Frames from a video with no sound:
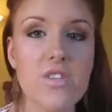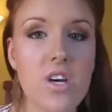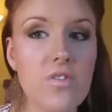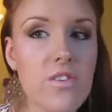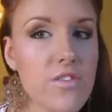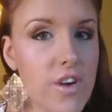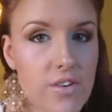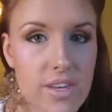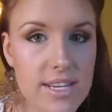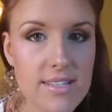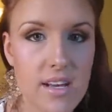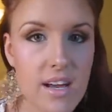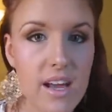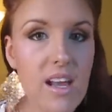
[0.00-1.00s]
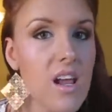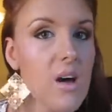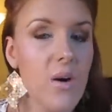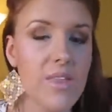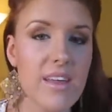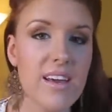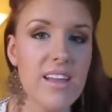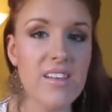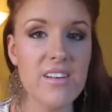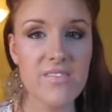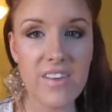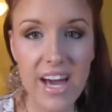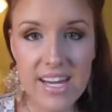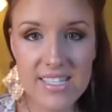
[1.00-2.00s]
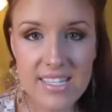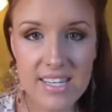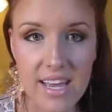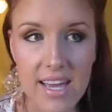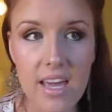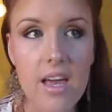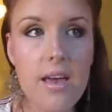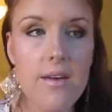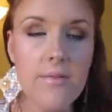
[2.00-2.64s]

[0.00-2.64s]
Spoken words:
Don't focus on, oh, I think I look fat today.